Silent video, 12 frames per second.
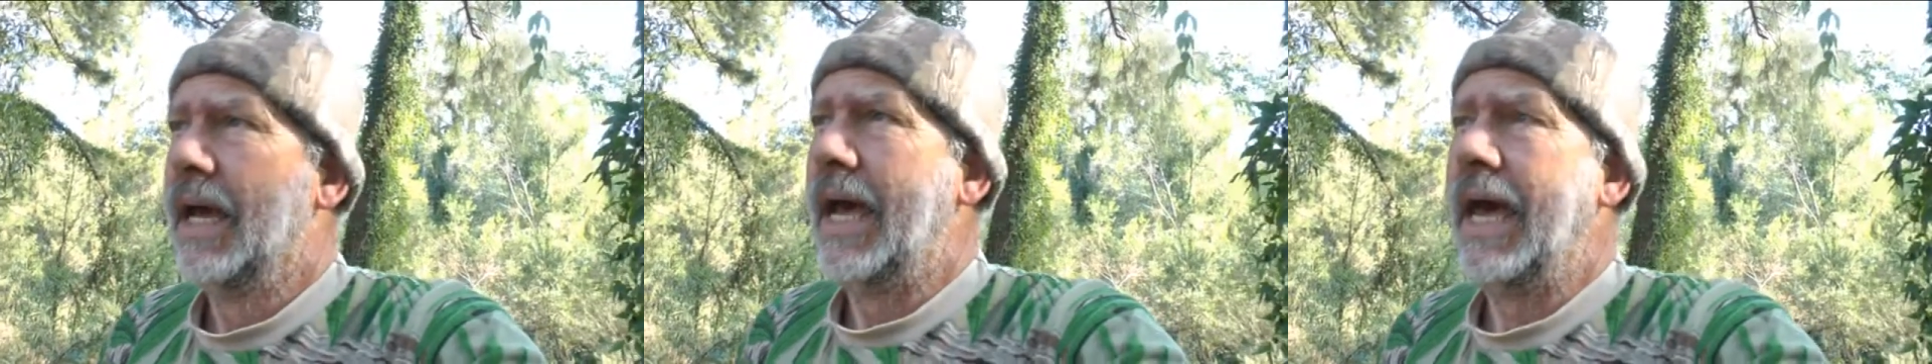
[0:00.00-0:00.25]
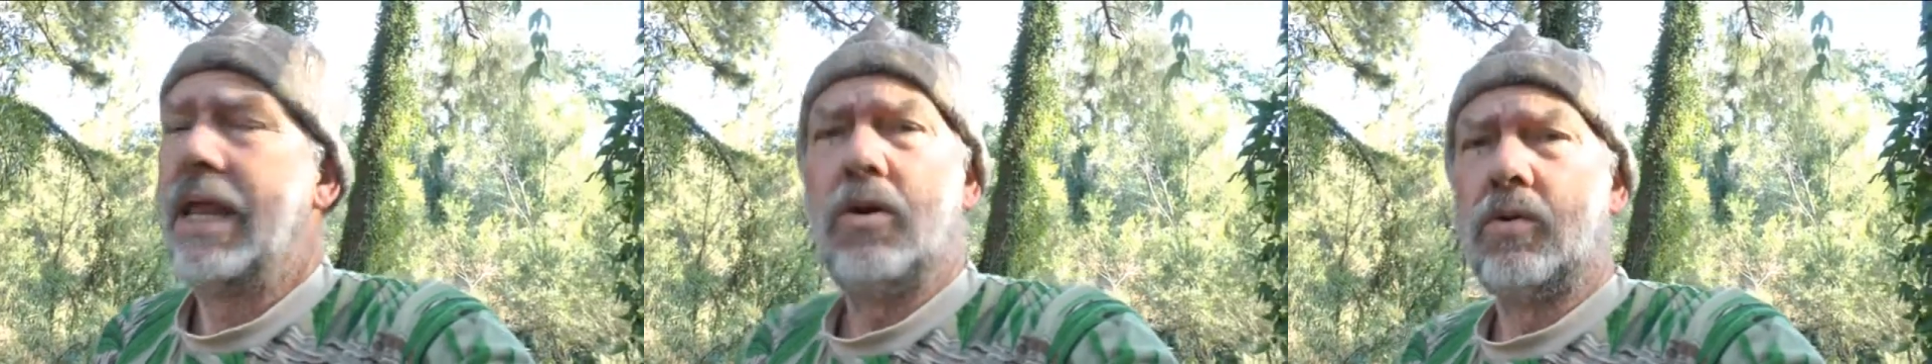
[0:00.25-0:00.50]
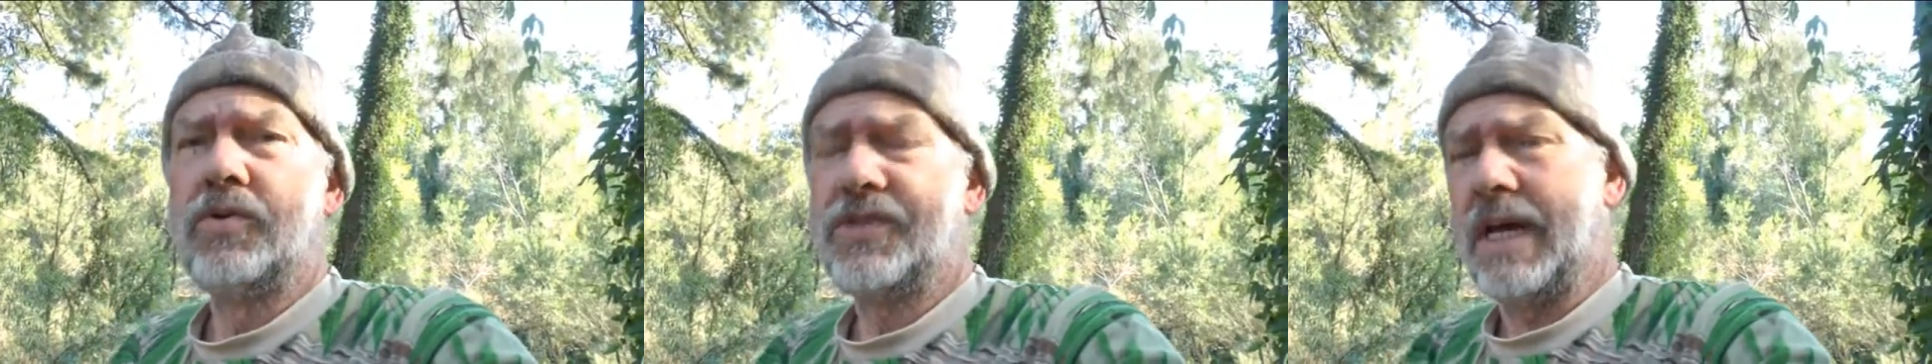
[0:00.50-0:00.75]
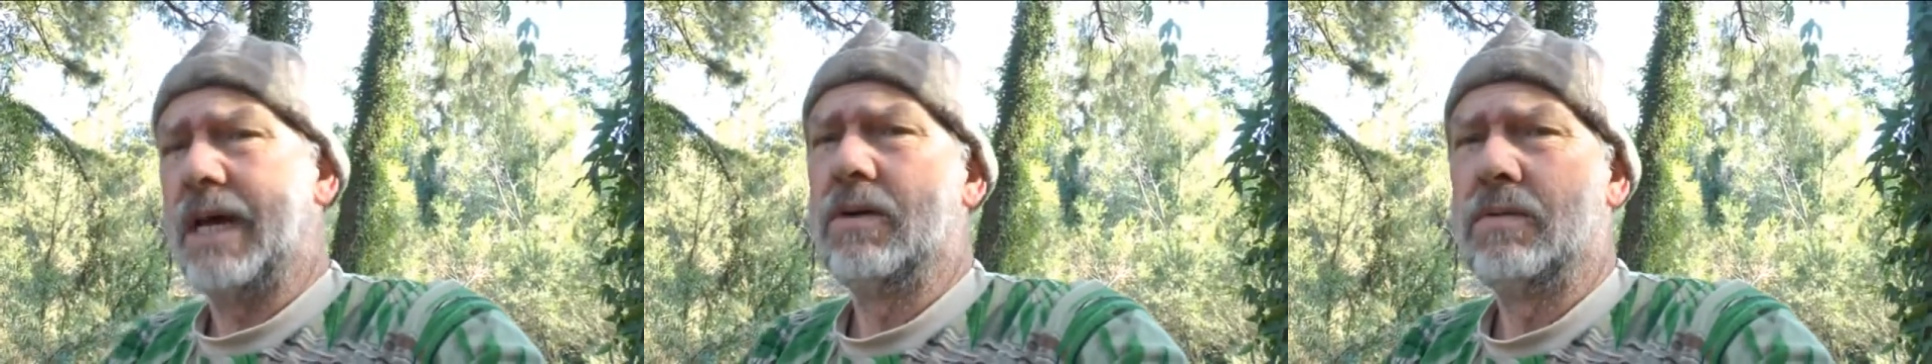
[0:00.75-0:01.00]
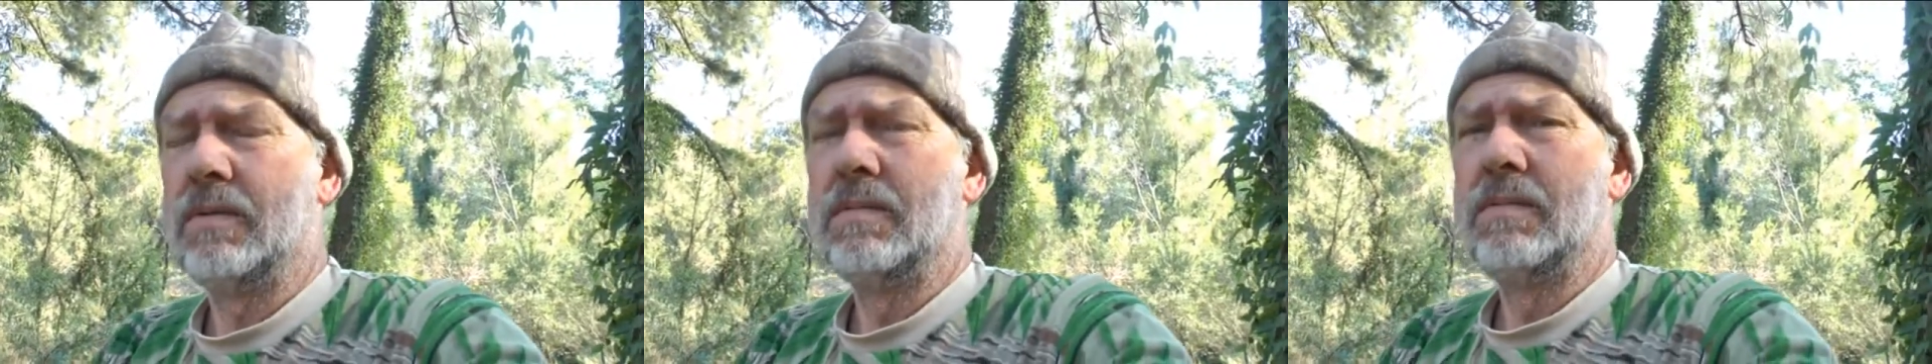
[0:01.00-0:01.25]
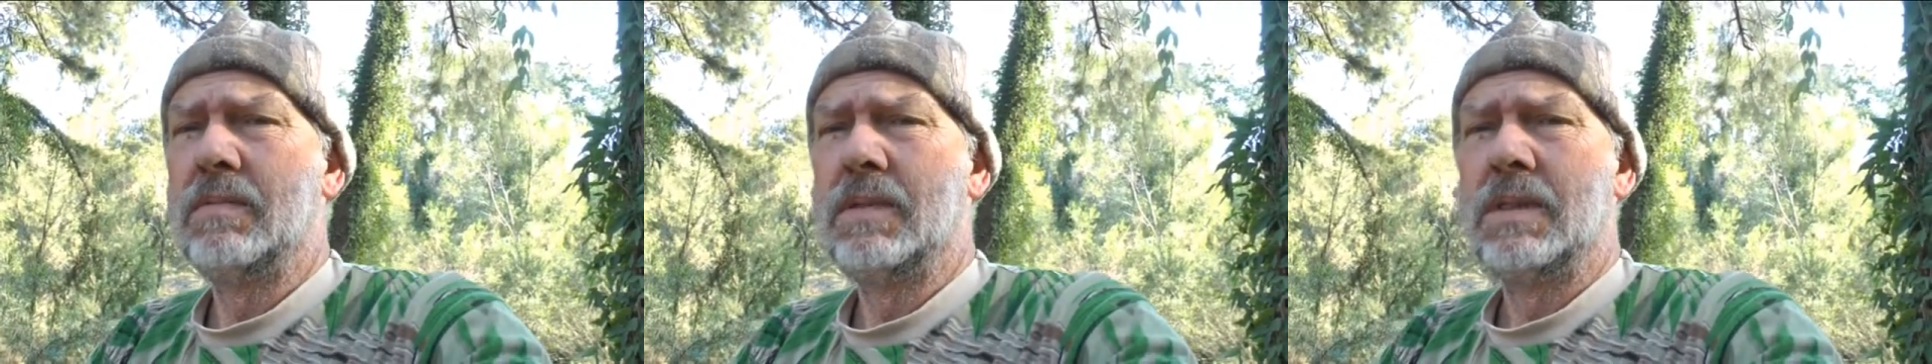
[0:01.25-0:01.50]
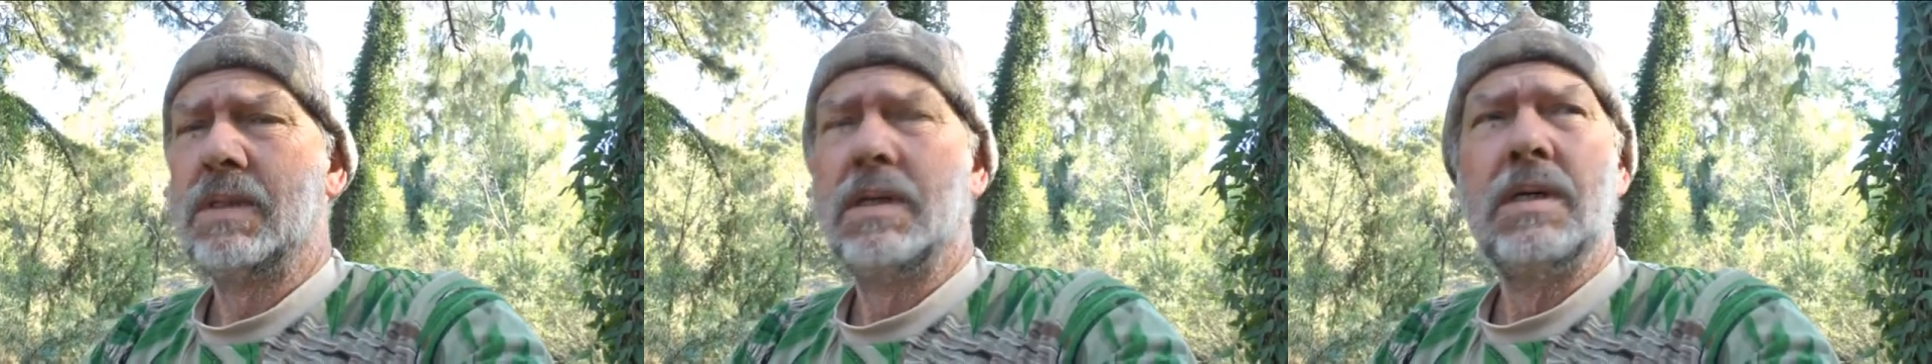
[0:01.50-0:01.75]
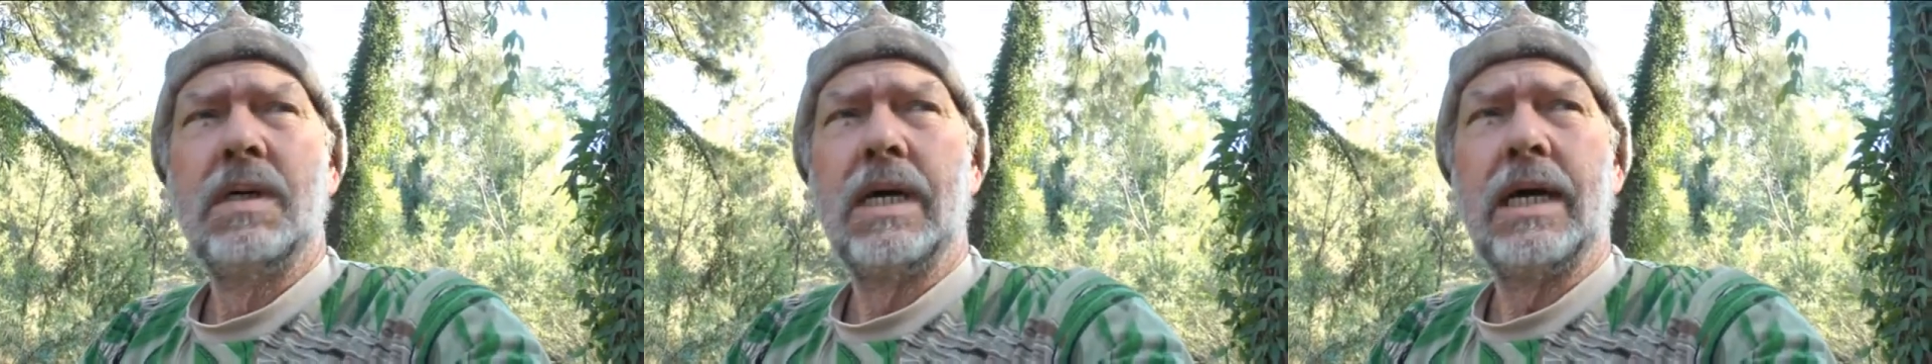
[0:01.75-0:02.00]
And also,
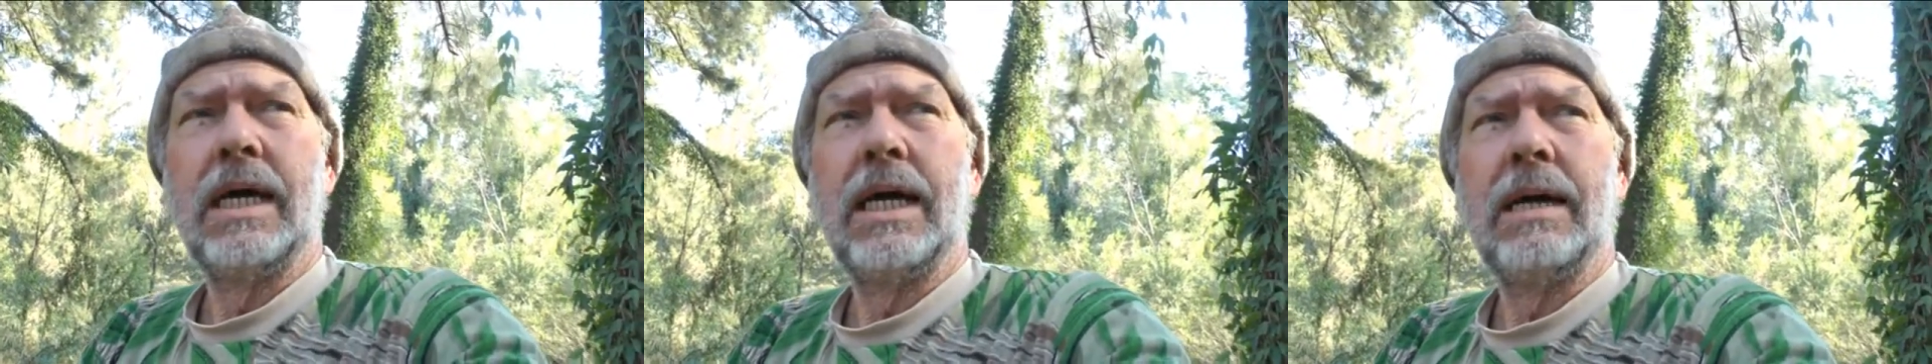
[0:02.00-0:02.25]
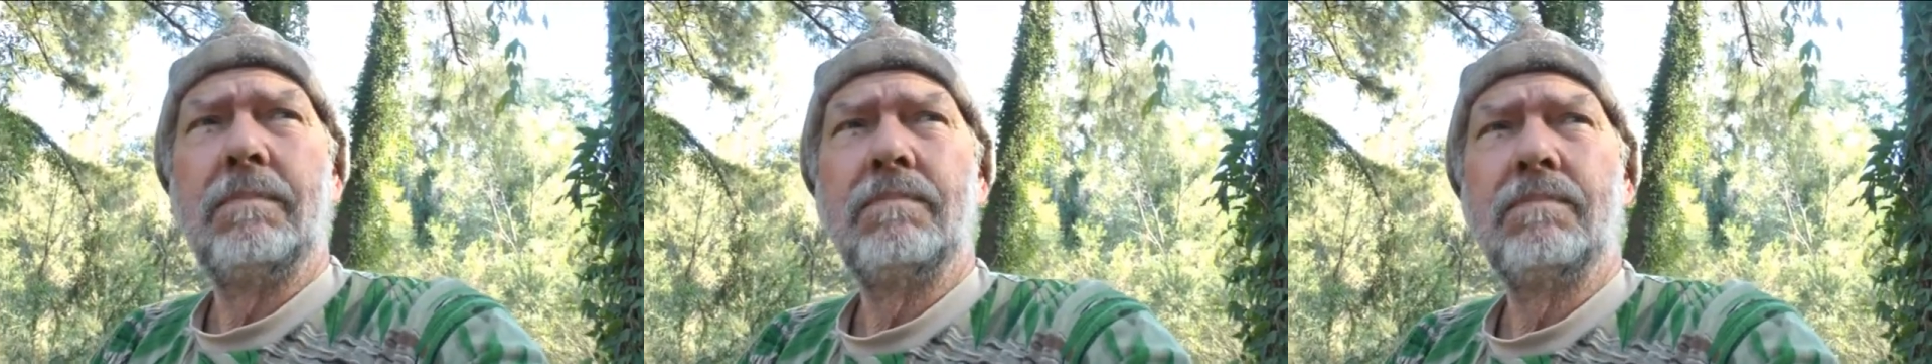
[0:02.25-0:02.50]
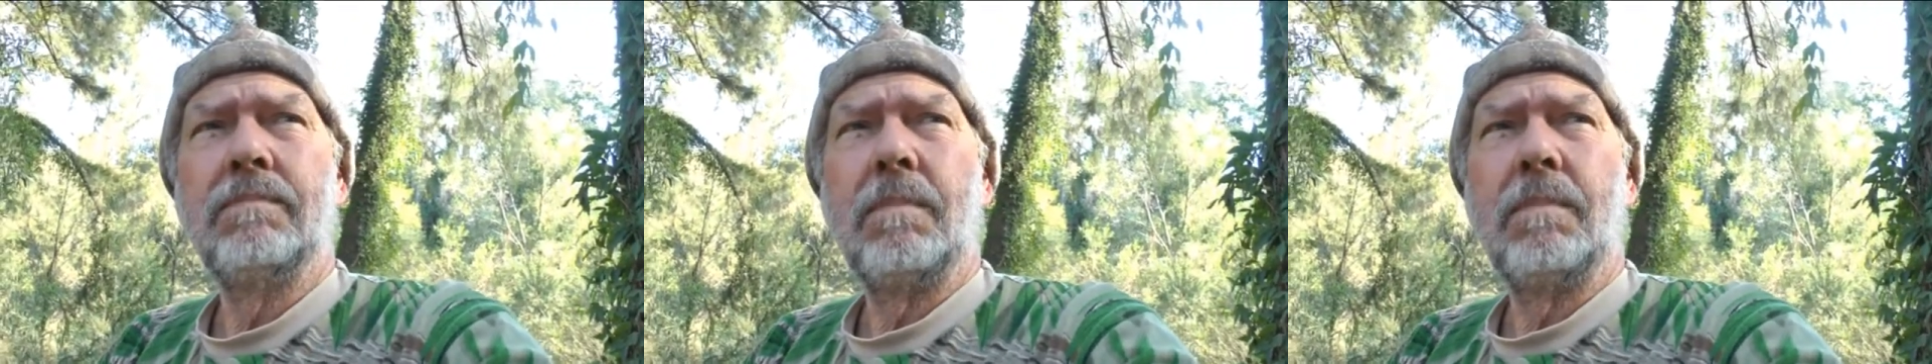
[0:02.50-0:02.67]
I